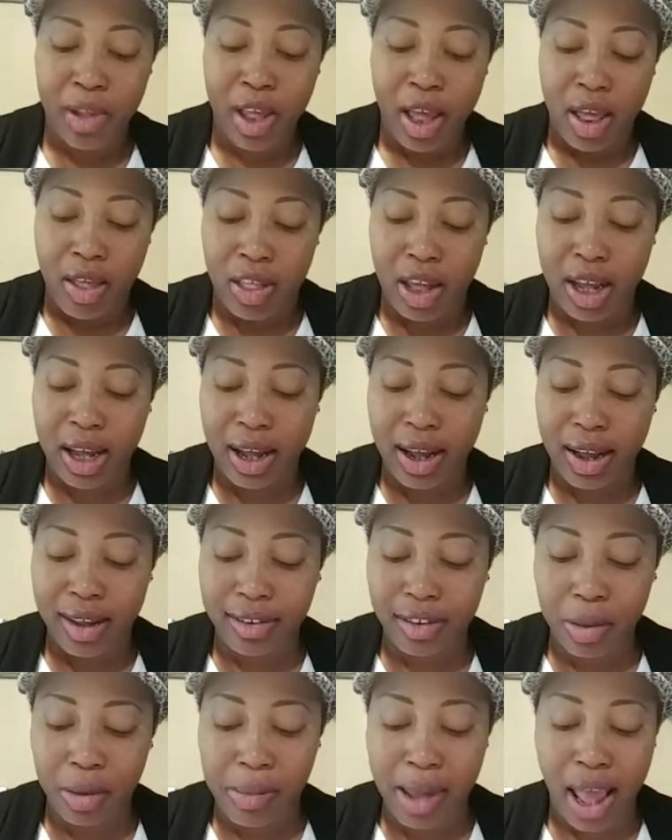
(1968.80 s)
"The
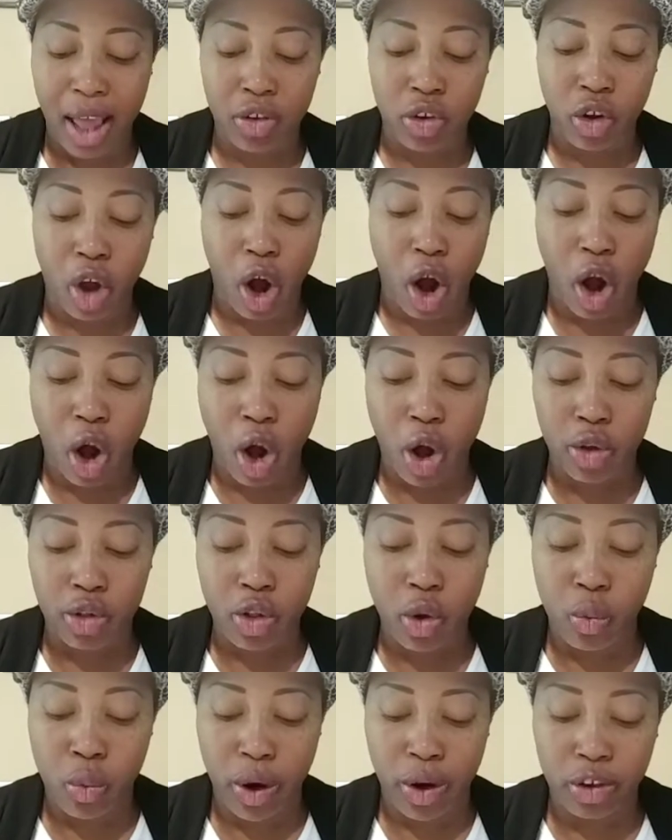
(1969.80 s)
custom has all
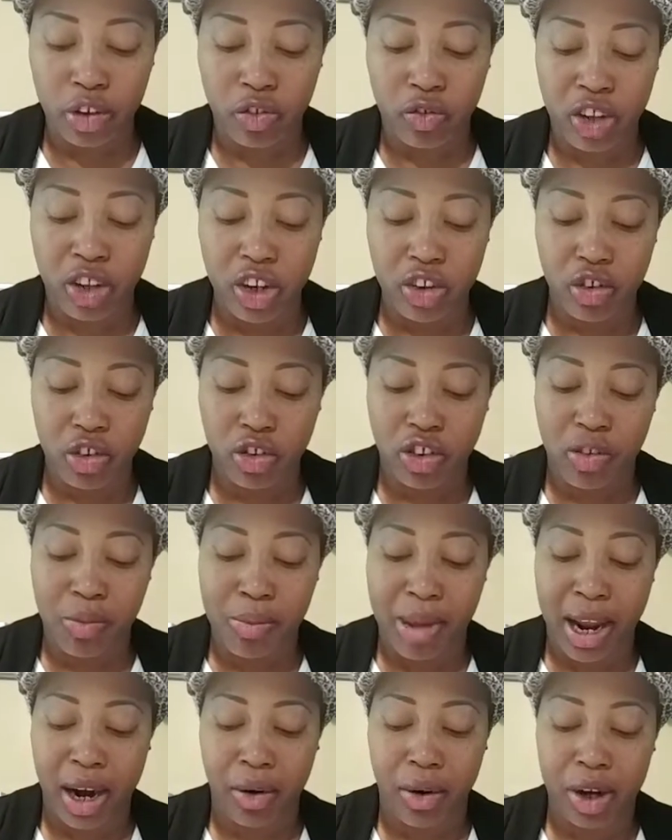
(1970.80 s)
the worst features of
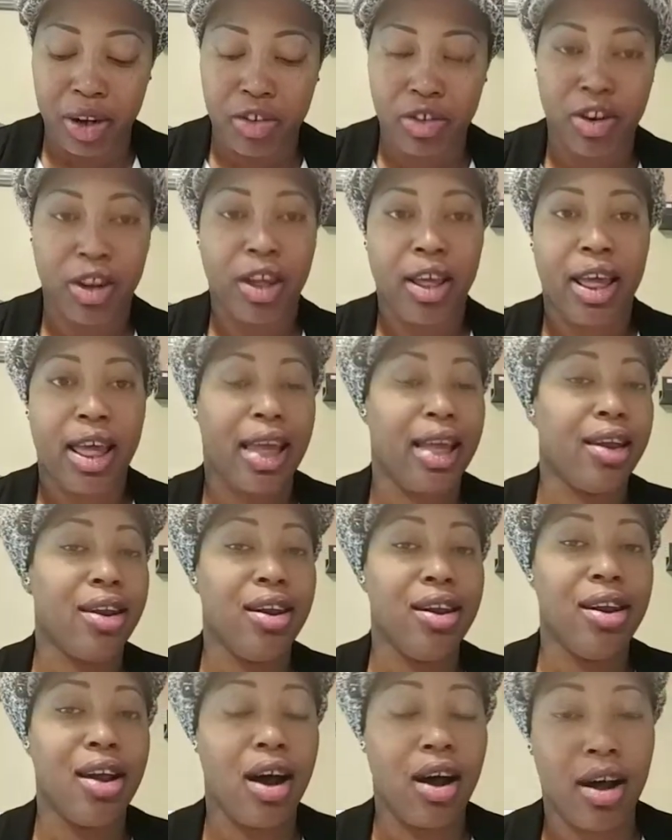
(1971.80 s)
marriage
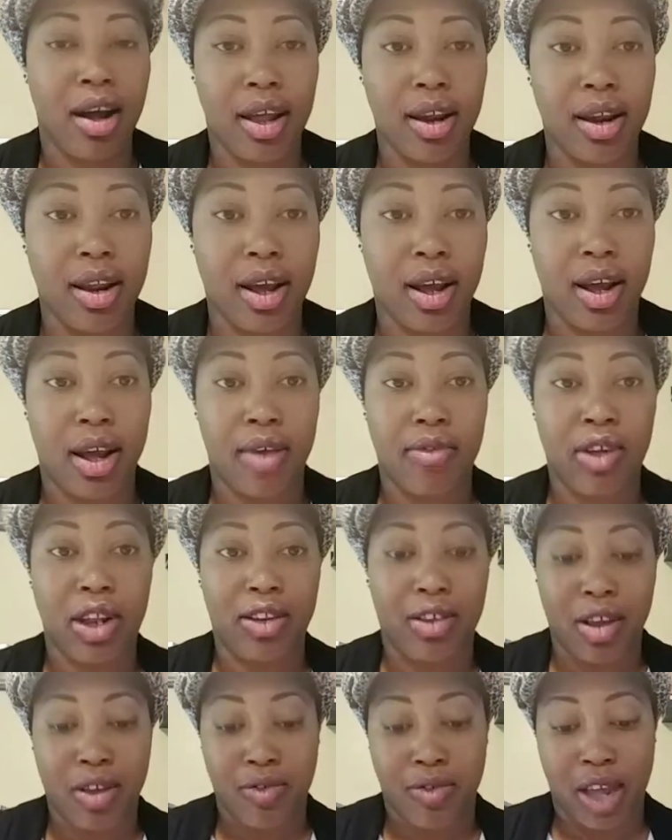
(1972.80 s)
and none of
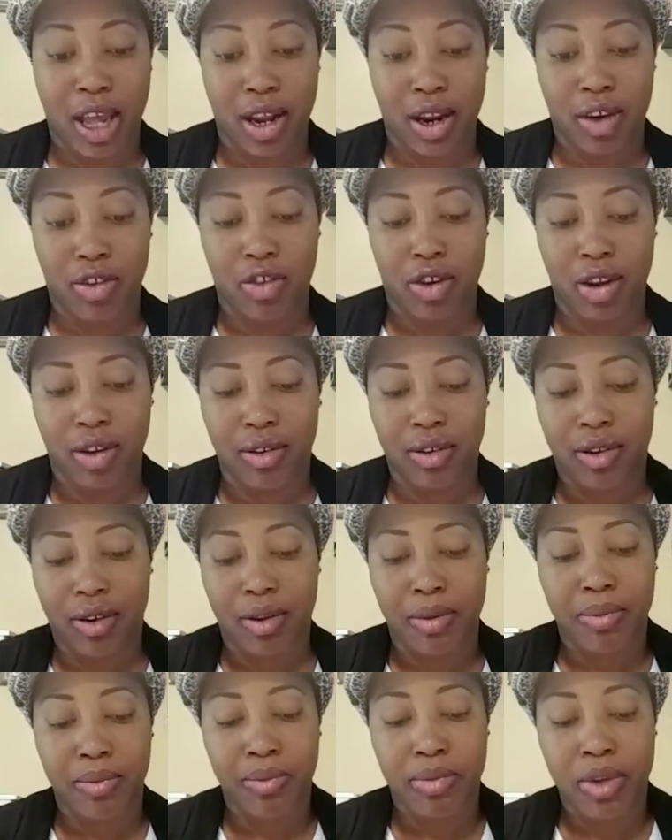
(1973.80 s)
its advantages.
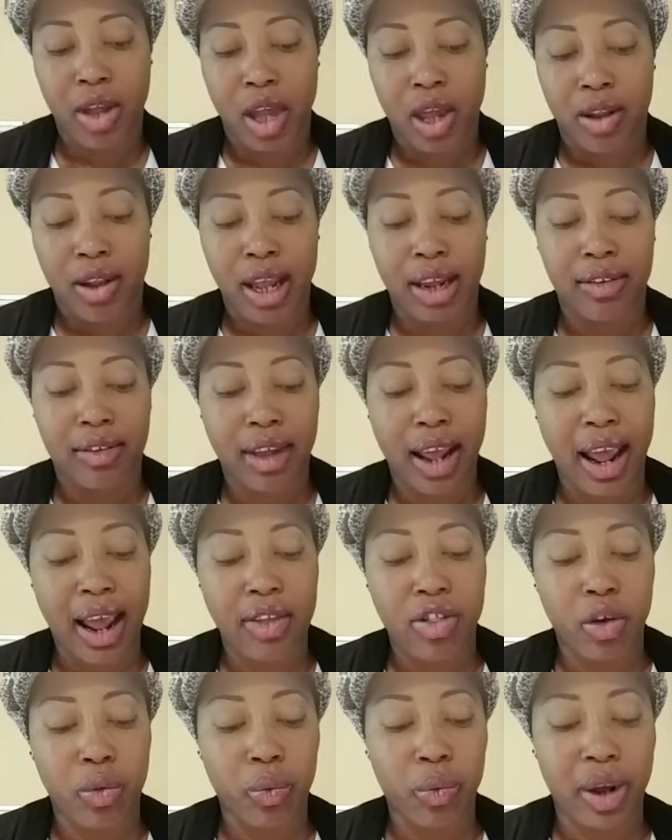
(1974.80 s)
They say
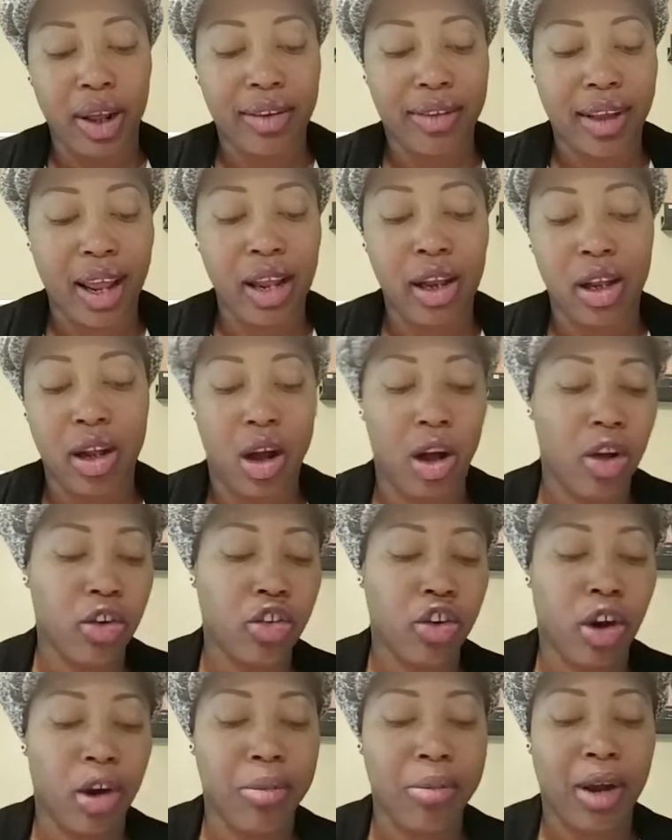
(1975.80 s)
the risk and
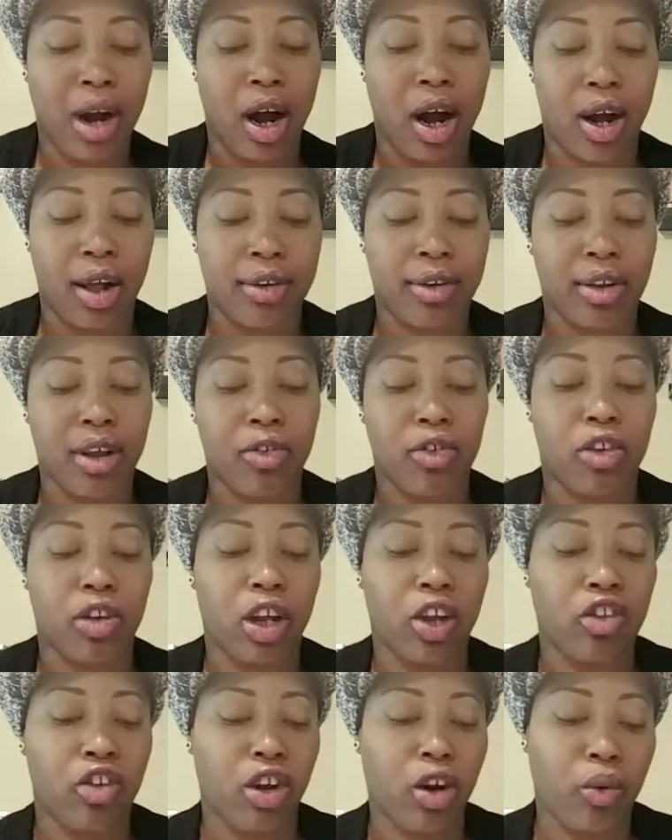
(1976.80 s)
long-term costs of
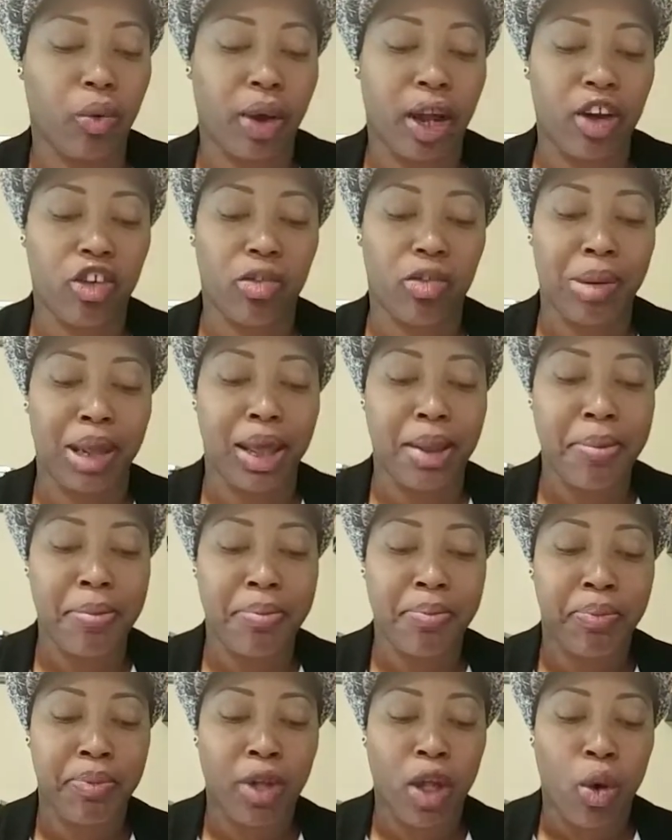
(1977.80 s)
such an arrangement
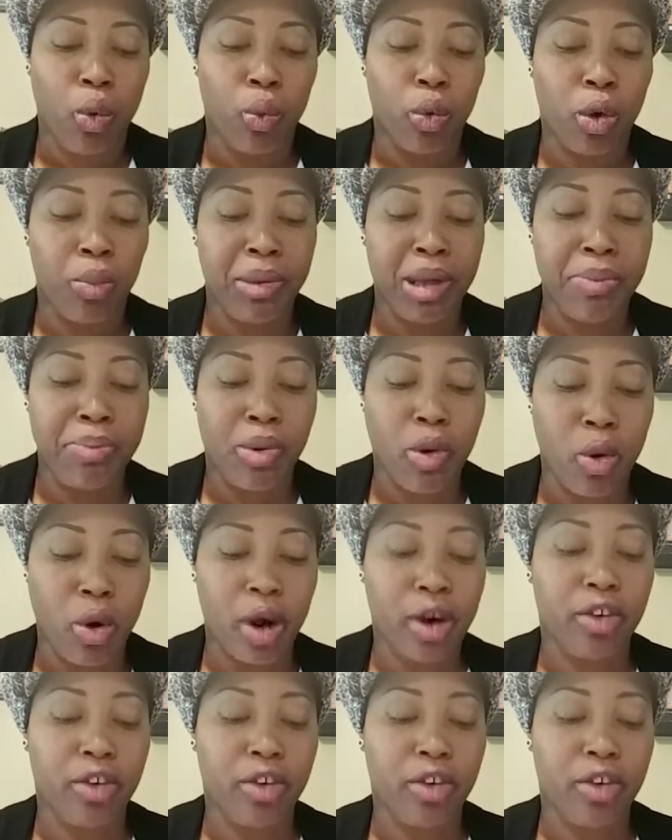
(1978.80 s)
will be borne